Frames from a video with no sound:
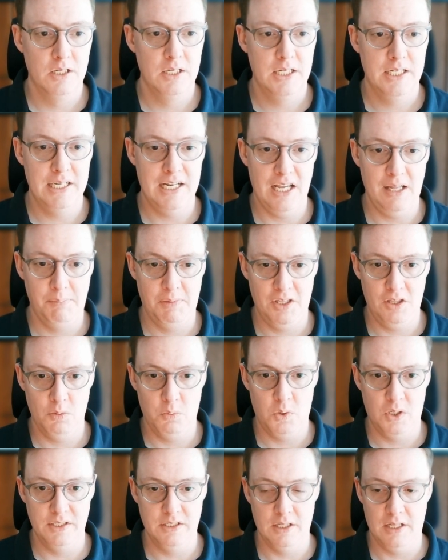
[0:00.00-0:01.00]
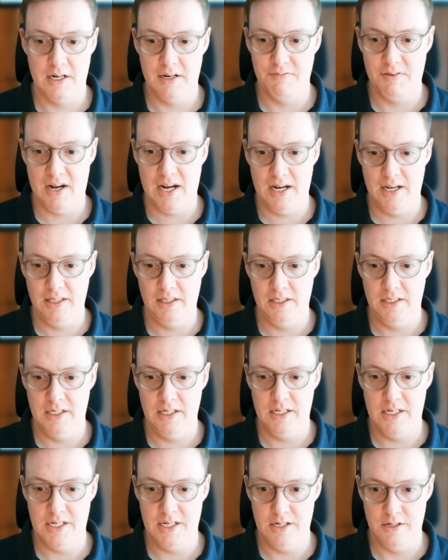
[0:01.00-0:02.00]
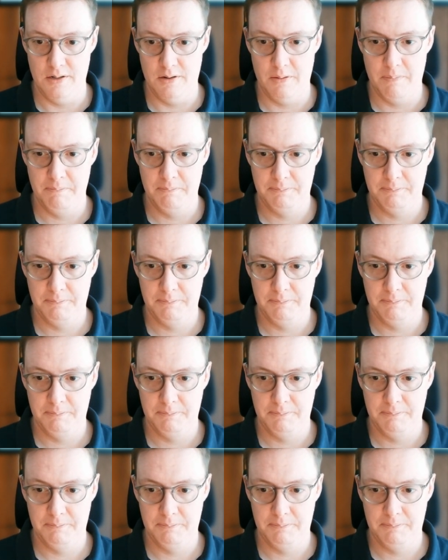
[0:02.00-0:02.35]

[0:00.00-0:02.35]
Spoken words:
namely the ones that I've highlighted here.